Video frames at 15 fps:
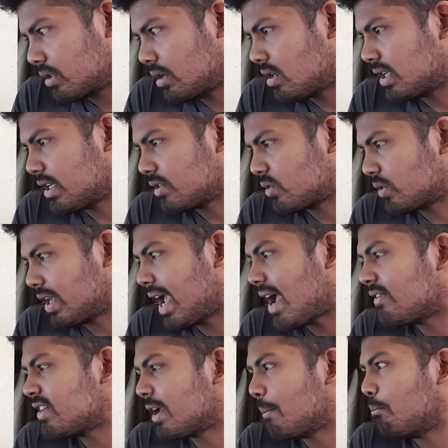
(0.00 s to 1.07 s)
Okay, so they're
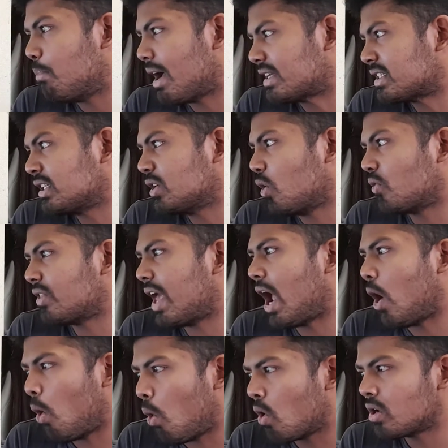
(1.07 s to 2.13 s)
having a battle on
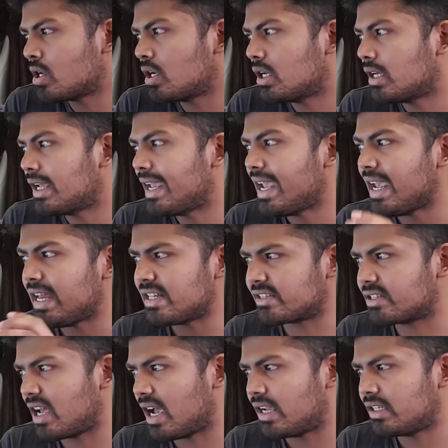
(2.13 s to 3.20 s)
their own
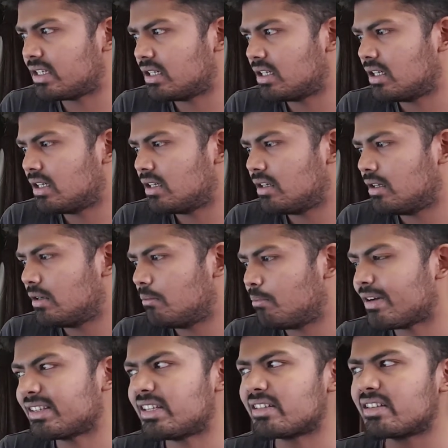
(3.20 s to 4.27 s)
inside.
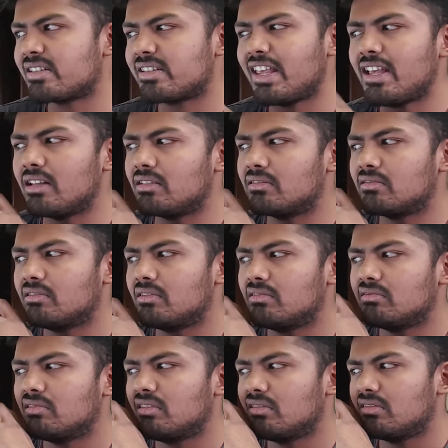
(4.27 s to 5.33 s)
But this is
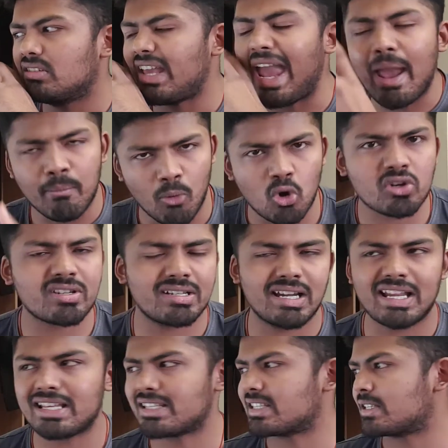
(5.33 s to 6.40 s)
the
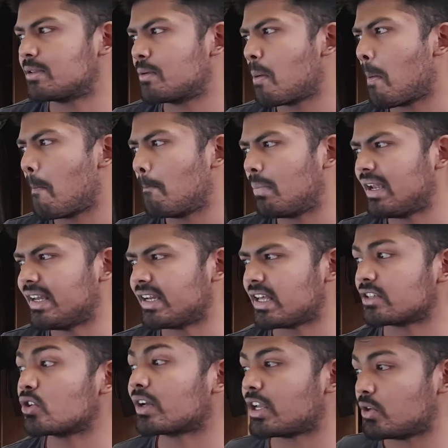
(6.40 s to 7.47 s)
emotionless
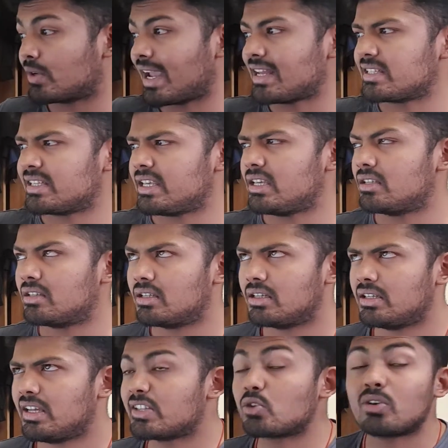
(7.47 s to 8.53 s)
Meliodas. Okay, you can see
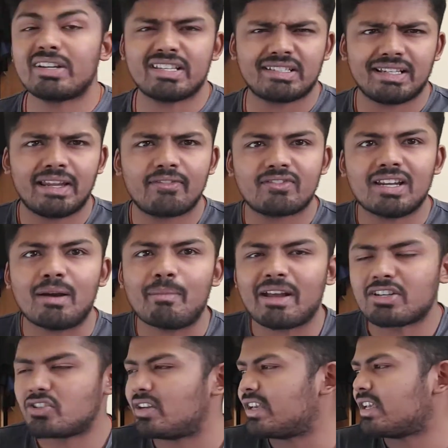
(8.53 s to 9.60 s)
it's on his left arm,
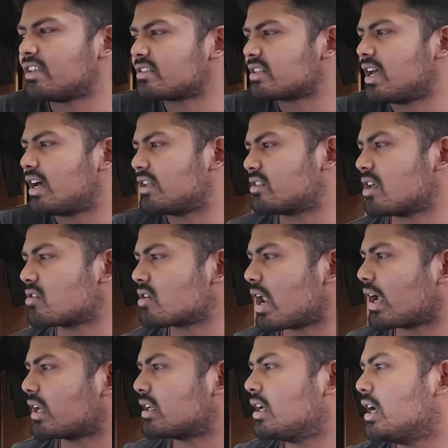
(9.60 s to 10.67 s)
actually. Here's the
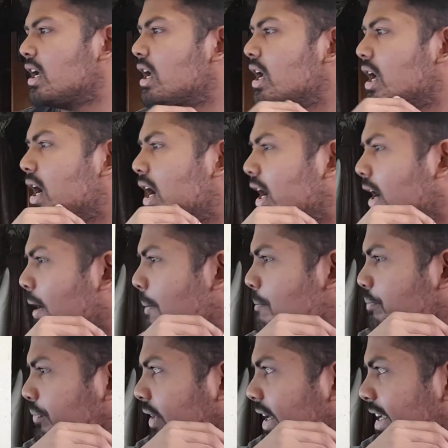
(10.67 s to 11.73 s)
dragon.
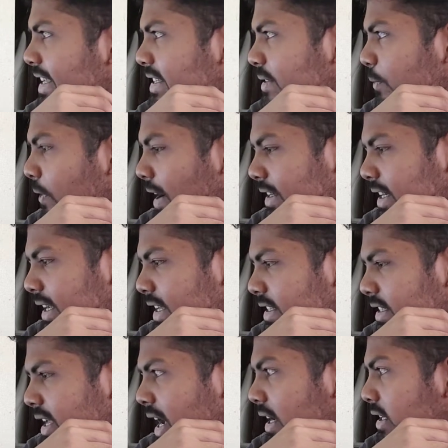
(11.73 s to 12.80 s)
he's fighting
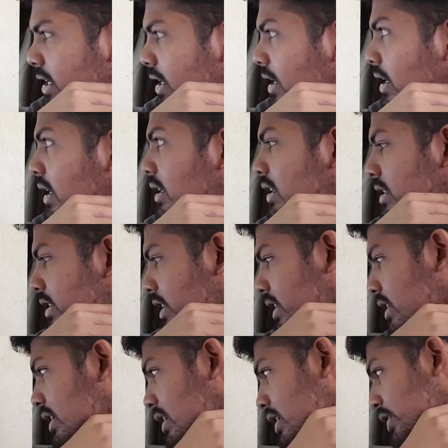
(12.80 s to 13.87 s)
inside. Let's
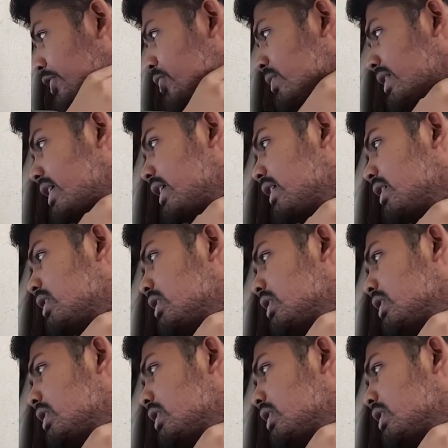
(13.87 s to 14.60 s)
see, Q&A.